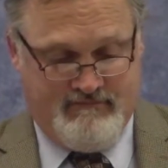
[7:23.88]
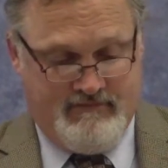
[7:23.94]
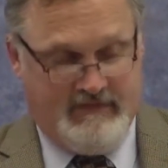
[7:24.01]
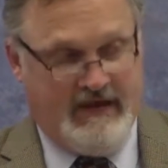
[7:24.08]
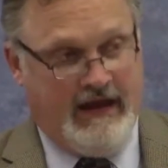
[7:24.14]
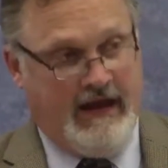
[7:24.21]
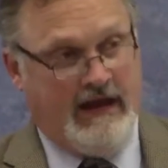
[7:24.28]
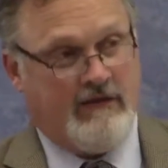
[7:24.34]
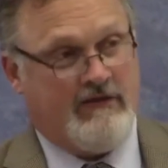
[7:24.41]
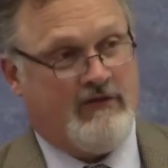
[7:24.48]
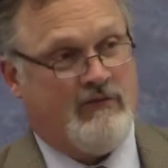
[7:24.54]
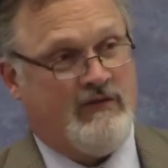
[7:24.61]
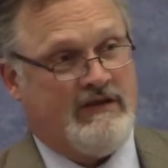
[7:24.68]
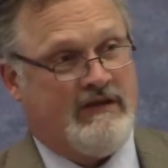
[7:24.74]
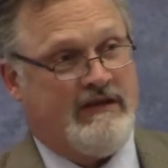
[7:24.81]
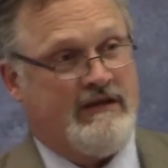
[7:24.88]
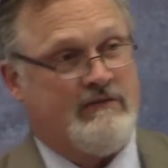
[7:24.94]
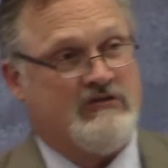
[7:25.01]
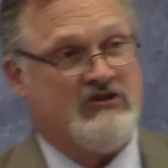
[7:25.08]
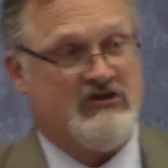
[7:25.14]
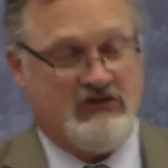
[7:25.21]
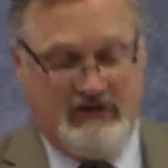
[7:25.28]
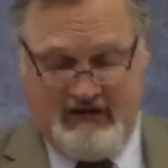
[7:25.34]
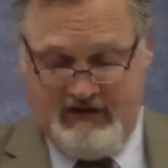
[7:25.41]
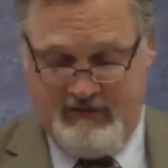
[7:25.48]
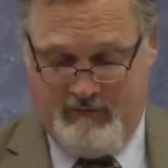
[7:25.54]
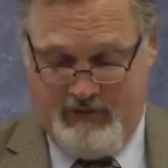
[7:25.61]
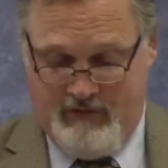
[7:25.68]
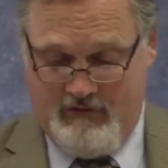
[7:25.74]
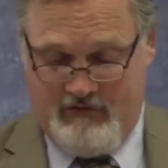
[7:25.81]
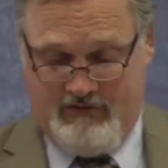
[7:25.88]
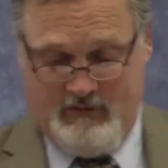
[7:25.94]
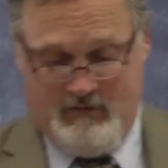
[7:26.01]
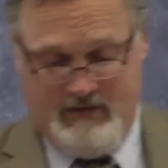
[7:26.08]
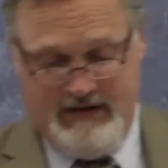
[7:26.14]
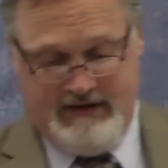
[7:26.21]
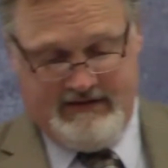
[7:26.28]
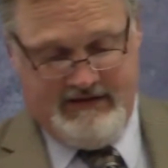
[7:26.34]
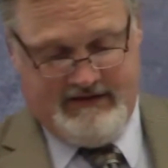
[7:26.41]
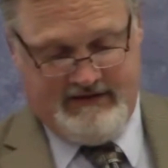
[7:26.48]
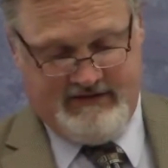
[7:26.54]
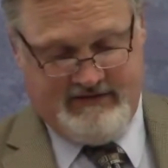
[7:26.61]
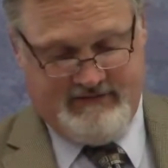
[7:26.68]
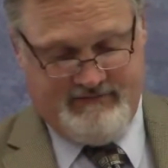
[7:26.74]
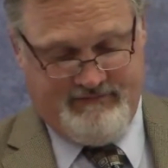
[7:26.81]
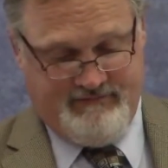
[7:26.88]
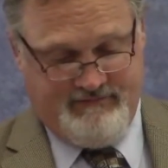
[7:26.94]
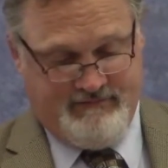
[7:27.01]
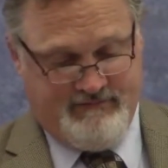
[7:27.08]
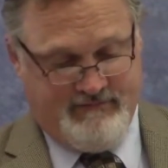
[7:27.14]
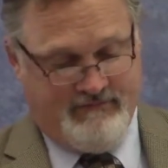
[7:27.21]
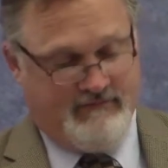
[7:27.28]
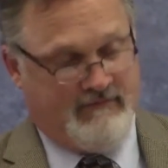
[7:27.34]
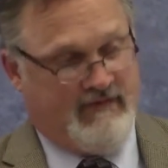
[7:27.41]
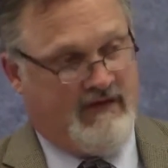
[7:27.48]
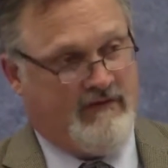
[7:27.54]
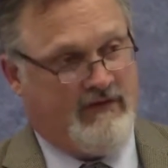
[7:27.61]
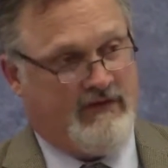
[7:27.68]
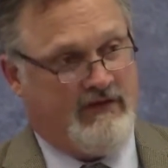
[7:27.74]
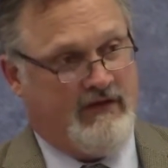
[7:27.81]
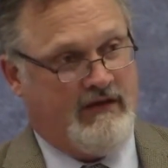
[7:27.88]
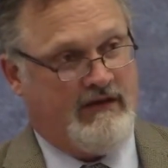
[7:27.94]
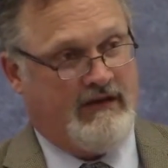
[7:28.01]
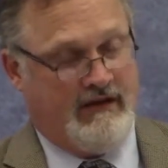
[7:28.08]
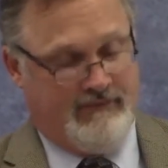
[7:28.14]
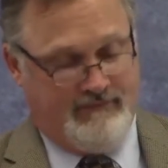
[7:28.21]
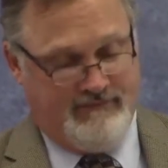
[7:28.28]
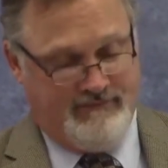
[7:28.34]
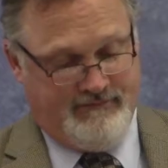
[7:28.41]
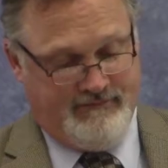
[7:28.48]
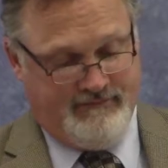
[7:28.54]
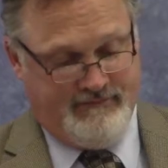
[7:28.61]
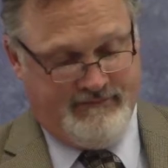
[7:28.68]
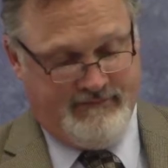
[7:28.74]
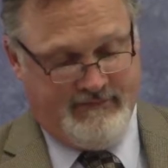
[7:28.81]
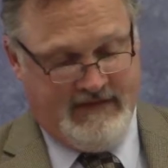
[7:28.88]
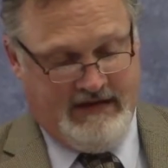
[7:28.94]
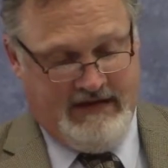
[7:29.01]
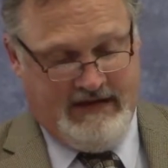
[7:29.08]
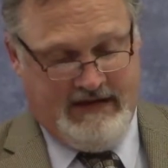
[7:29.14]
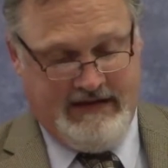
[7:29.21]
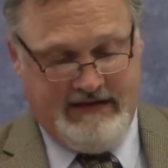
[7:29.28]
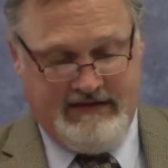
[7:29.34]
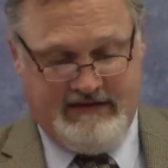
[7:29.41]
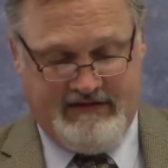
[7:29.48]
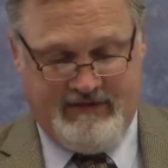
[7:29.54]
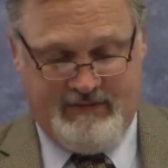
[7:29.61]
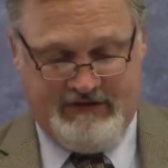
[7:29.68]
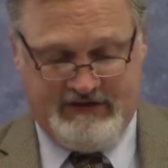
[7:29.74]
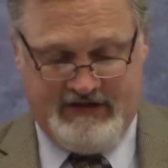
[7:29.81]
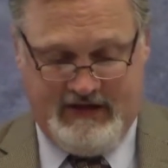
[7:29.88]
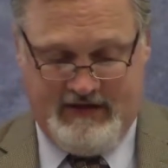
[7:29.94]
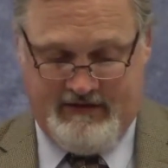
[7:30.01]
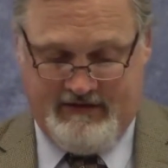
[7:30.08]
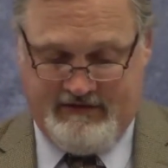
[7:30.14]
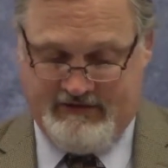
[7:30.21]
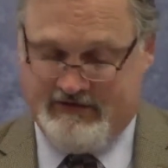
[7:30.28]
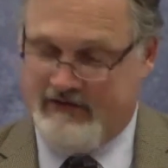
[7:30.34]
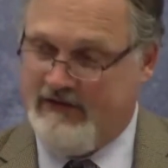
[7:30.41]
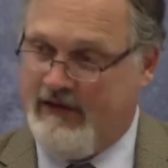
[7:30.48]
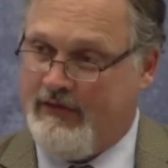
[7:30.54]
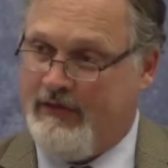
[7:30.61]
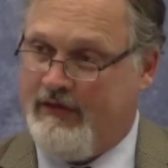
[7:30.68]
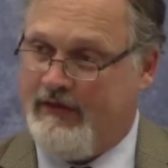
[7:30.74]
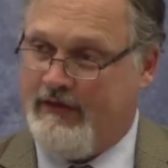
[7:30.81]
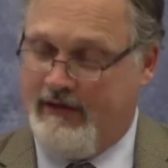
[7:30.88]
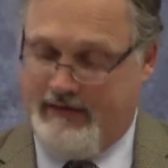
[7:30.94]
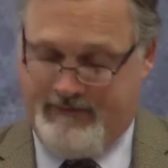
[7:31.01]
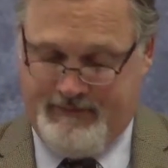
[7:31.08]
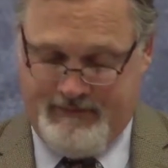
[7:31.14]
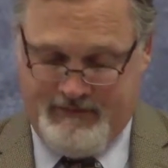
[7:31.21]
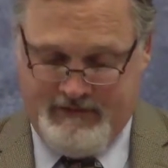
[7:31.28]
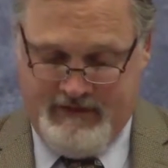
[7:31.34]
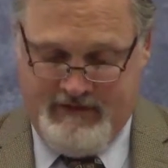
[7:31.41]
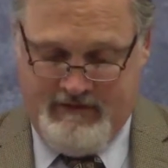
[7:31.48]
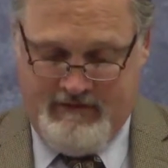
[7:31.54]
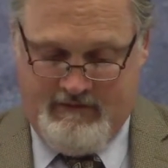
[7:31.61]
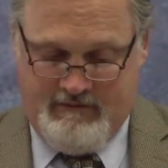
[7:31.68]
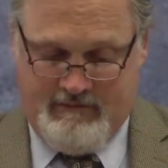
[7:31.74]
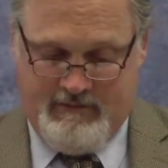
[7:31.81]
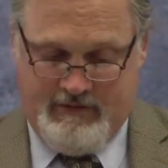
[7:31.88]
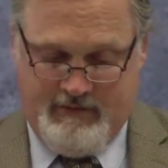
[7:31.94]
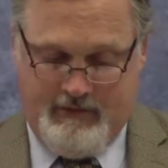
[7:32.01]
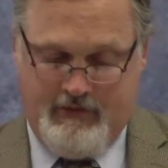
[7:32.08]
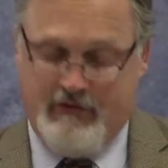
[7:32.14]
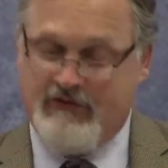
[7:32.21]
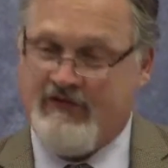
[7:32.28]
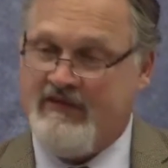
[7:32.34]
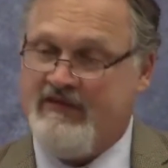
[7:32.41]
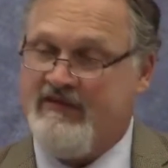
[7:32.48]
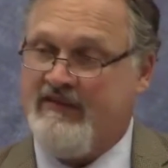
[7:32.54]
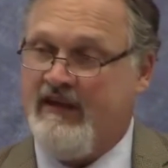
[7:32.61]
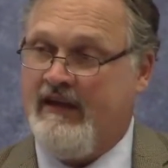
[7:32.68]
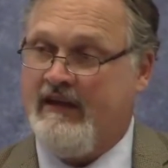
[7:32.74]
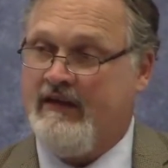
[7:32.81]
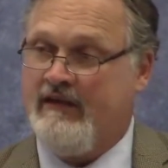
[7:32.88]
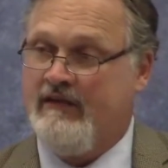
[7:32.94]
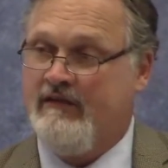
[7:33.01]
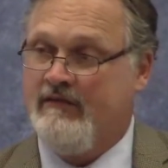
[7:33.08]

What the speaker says: The answer we give should expose the weakness of his thinking. He needs to be challenged, that thinking, for the person's sake,